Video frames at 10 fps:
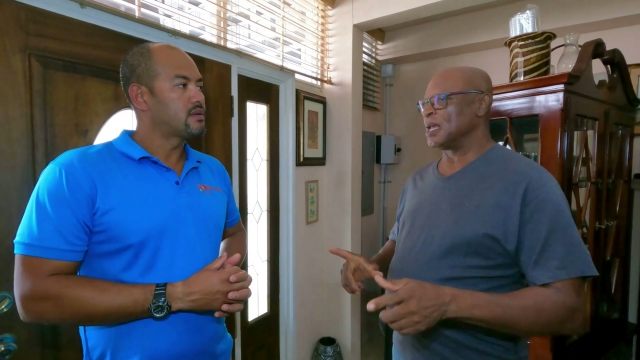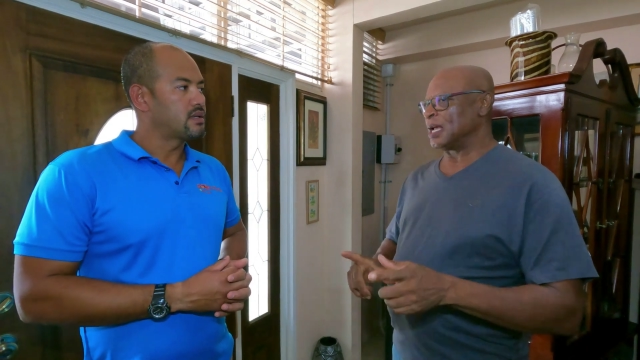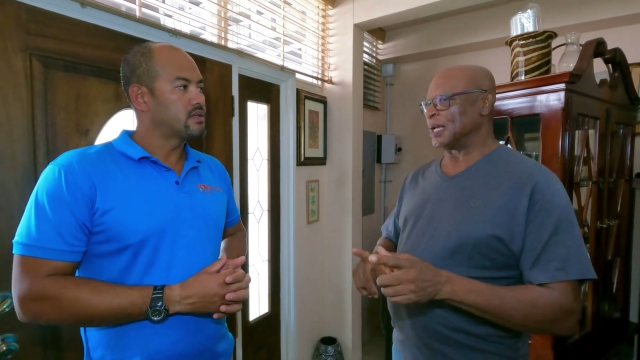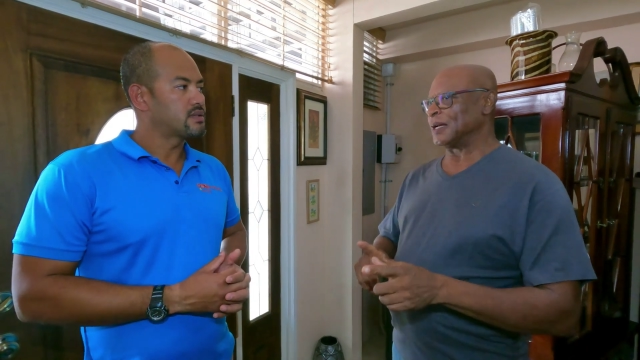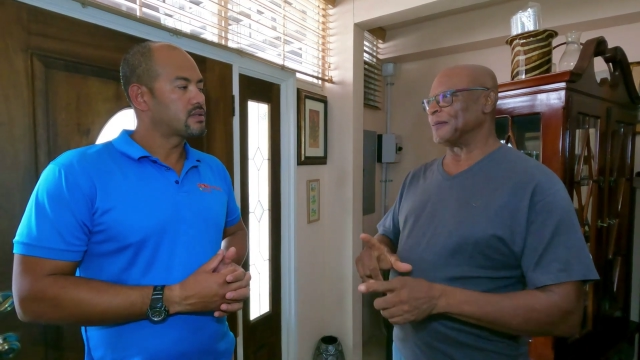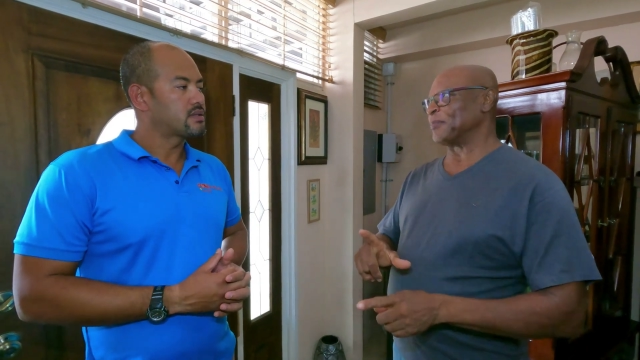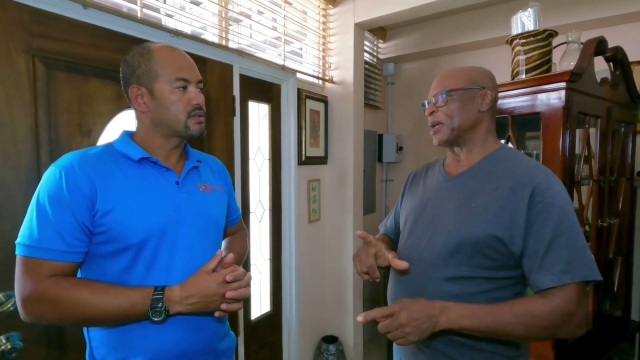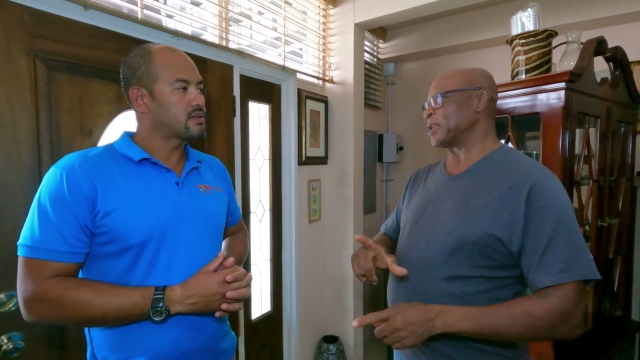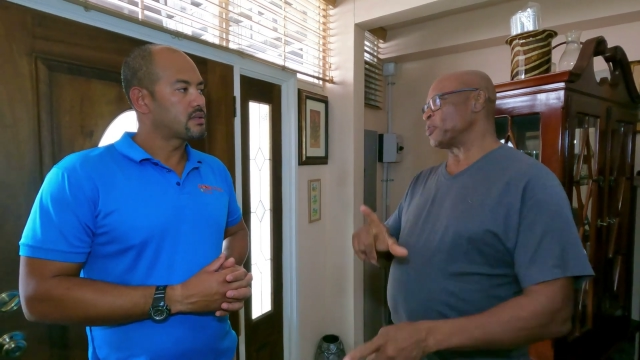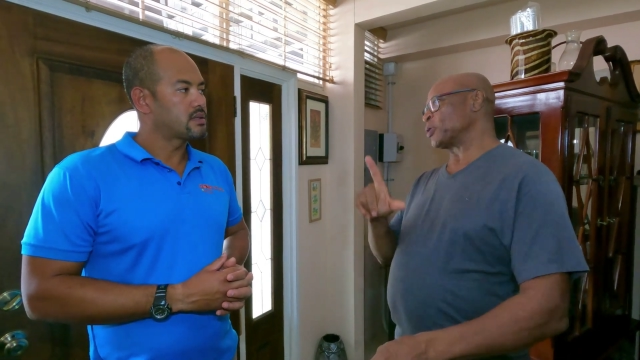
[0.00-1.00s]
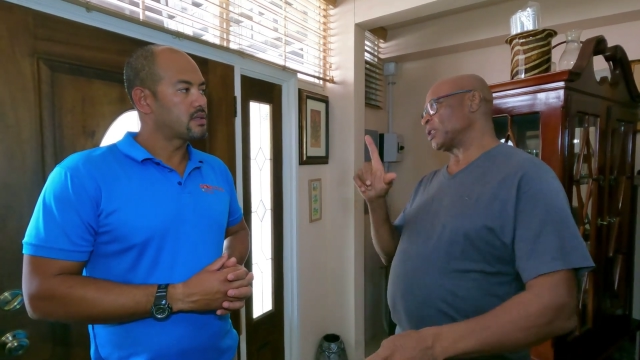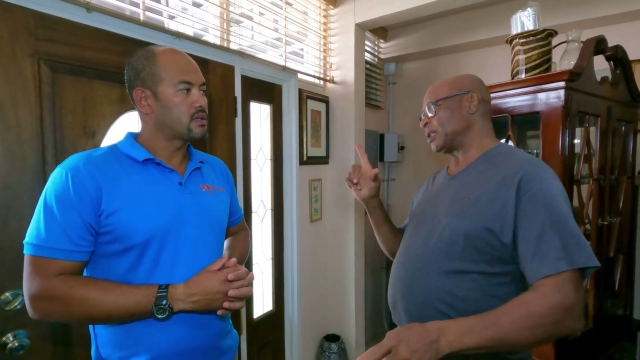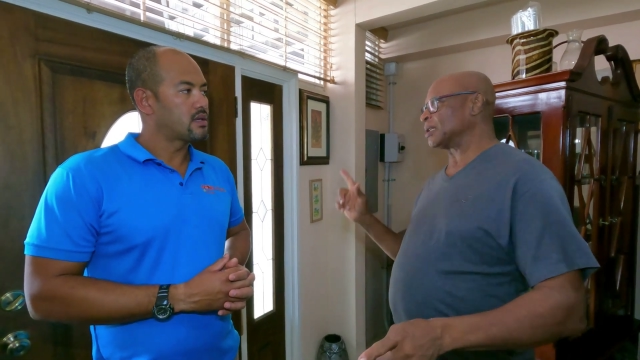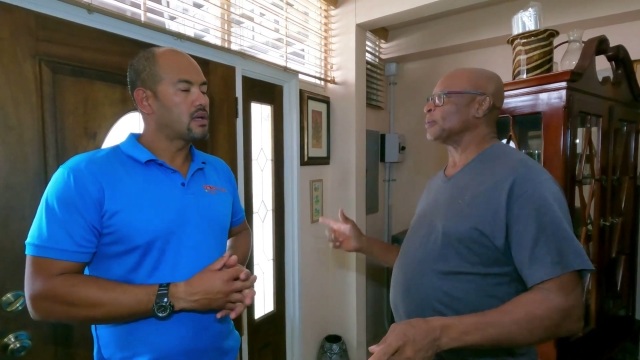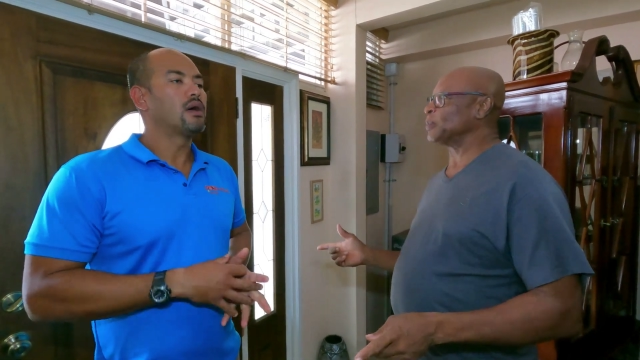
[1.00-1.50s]
Speaker 1: yeah. um, I
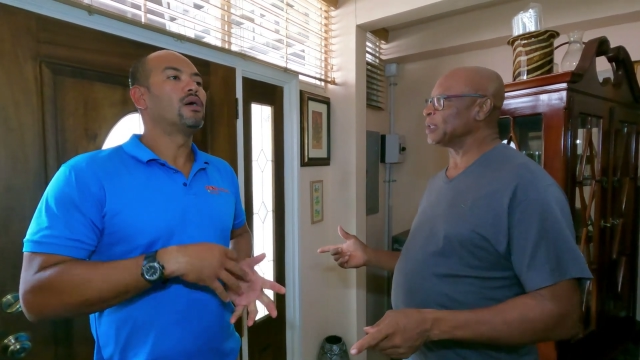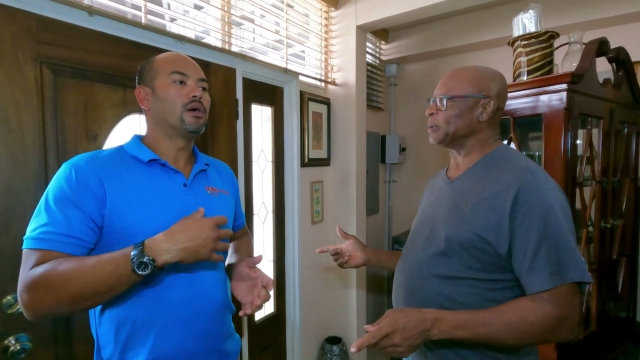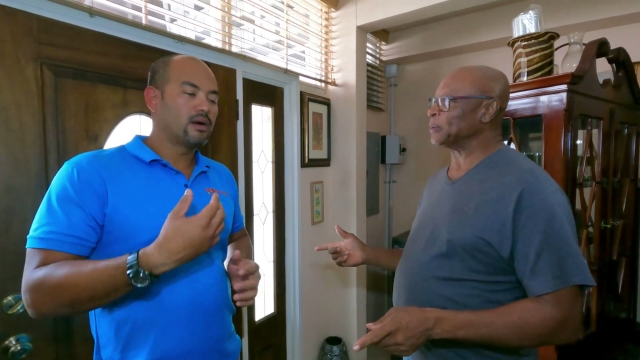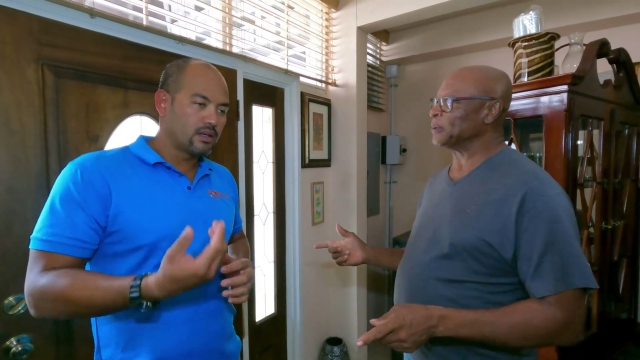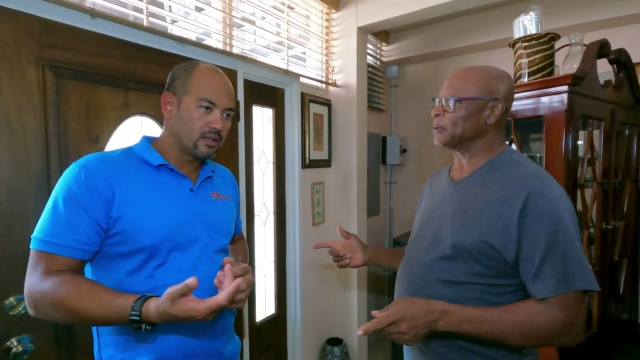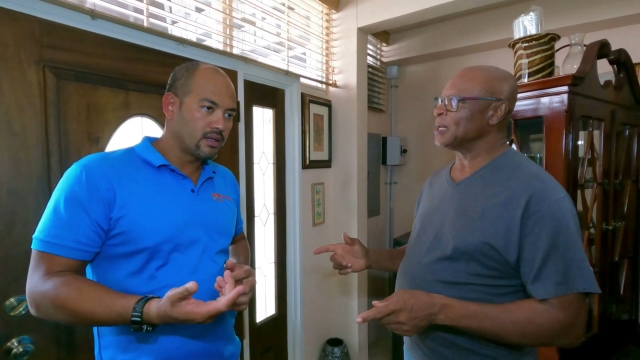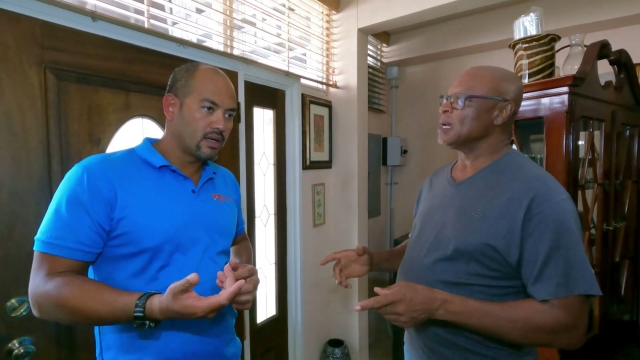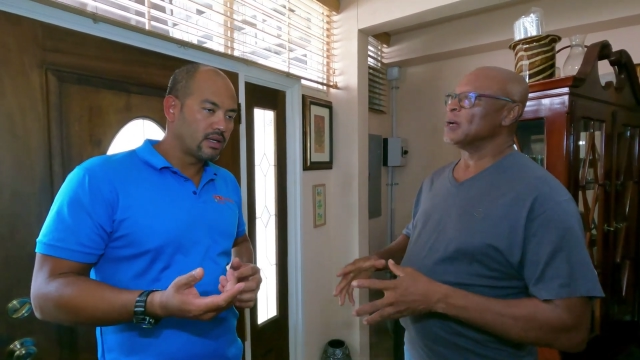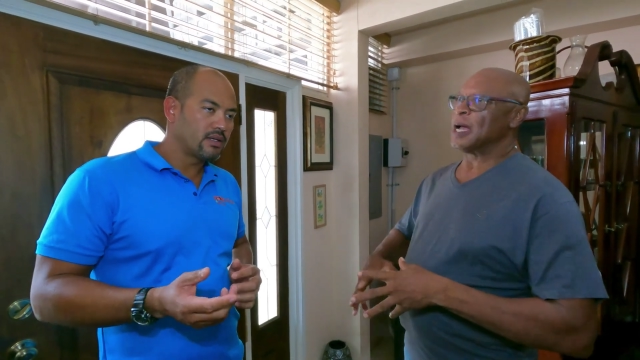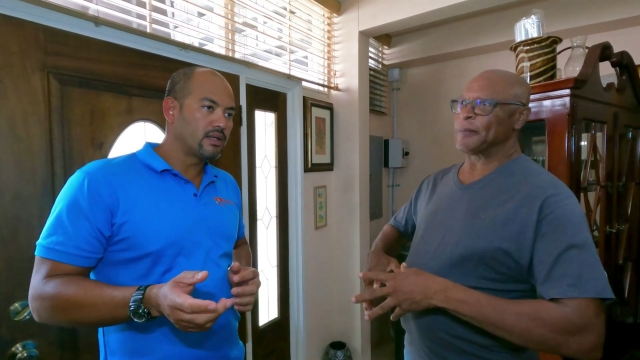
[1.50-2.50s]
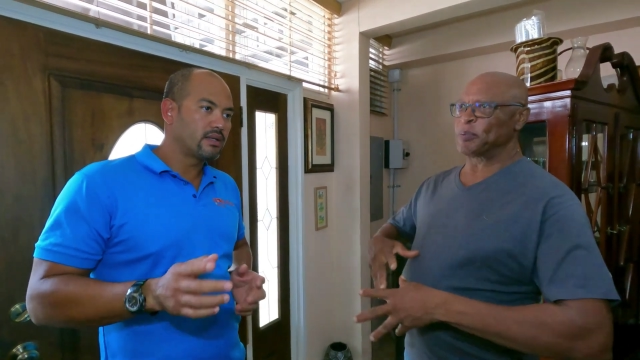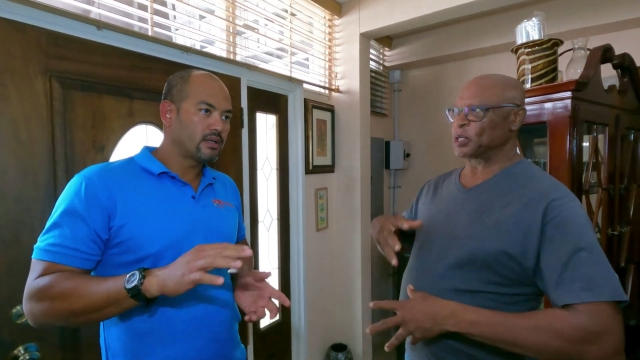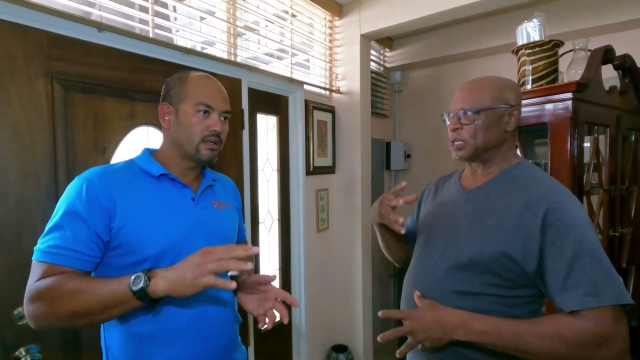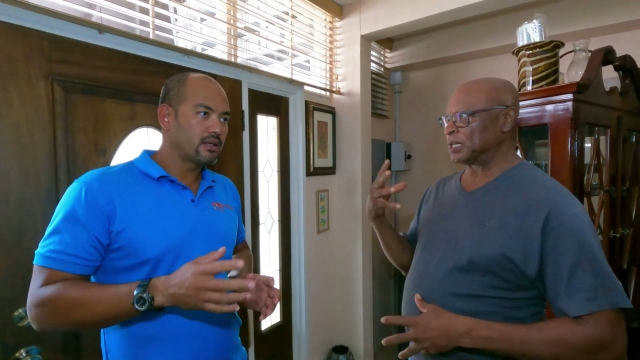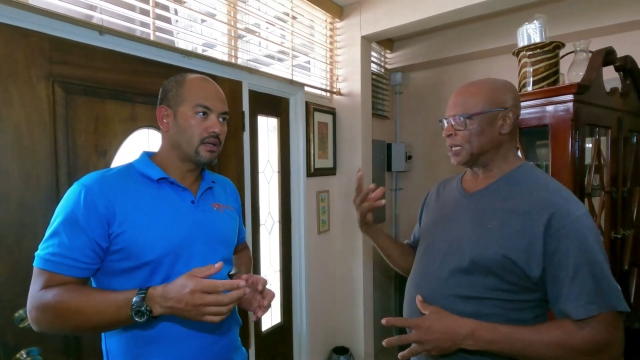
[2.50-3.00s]
negotiated with you uh, and, and
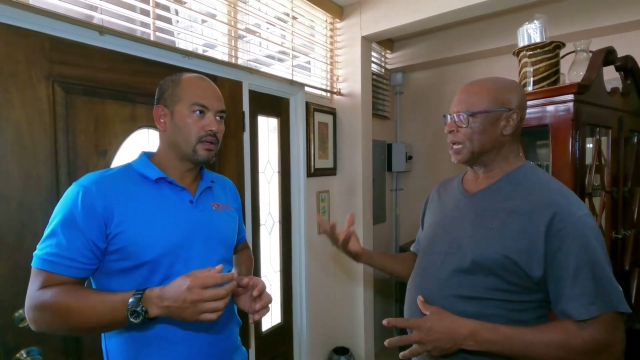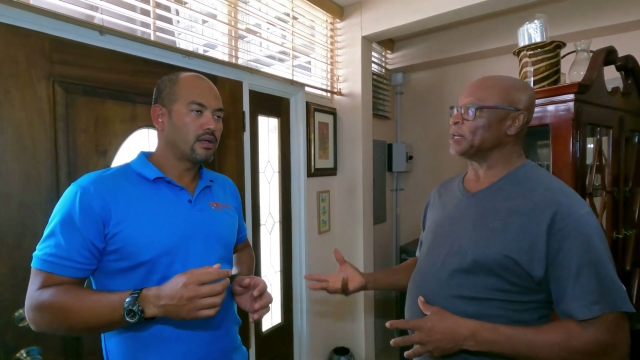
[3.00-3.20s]
put in the